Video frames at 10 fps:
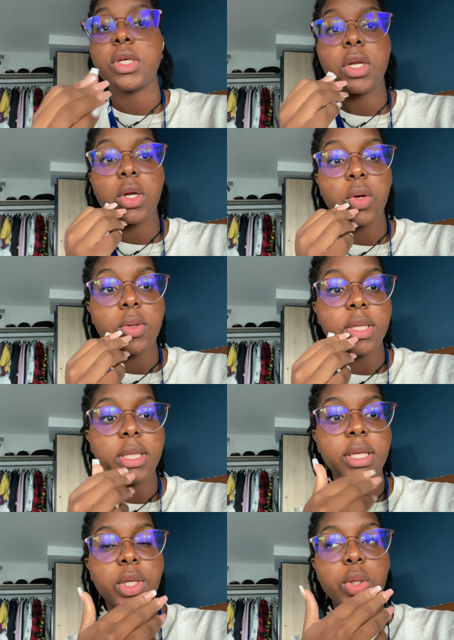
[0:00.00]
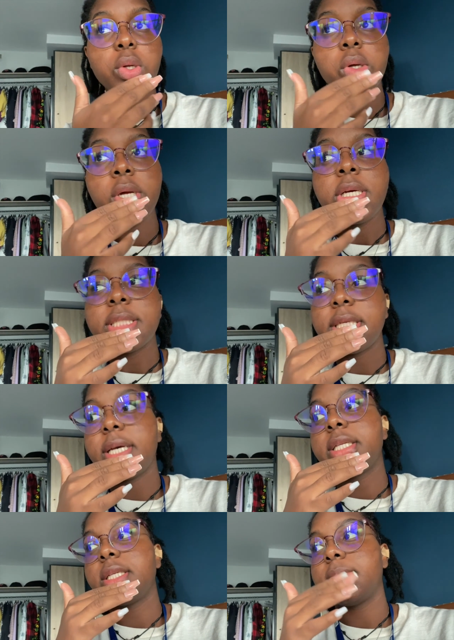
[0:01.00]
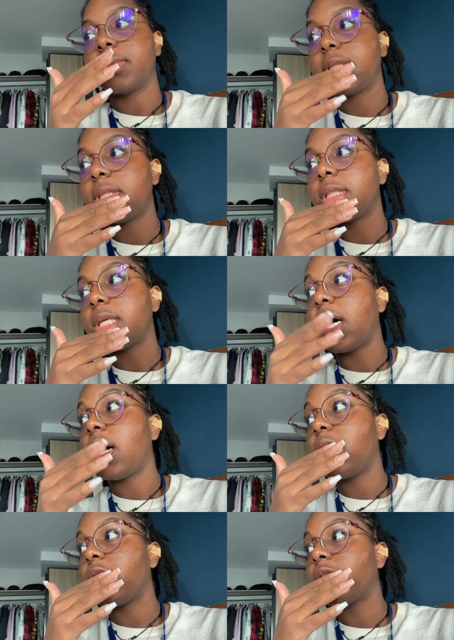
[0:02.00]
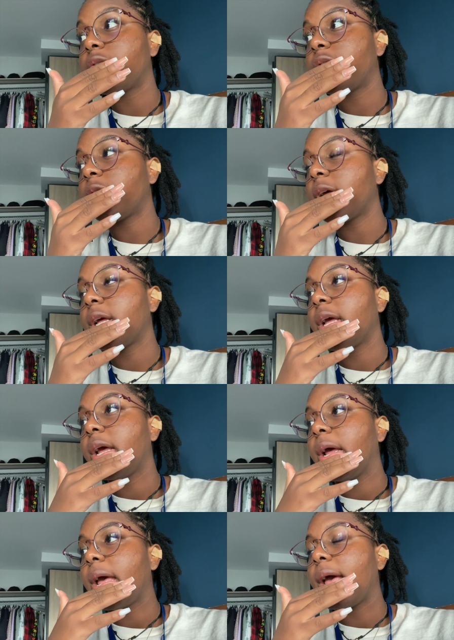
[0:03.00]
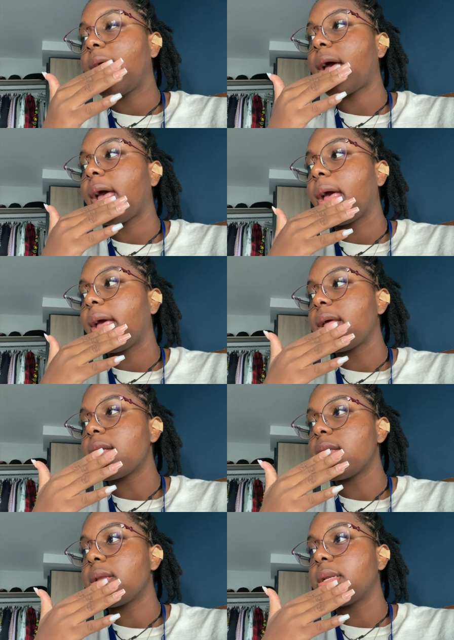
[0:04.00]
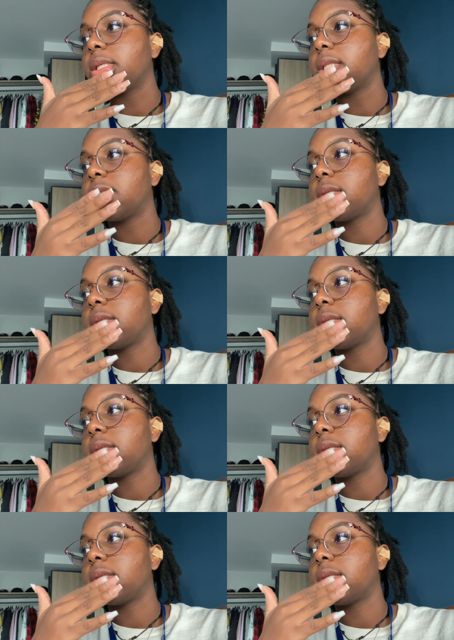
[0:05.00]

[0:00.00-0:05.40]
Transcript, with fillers: gonna go to Lidl to get some stuff and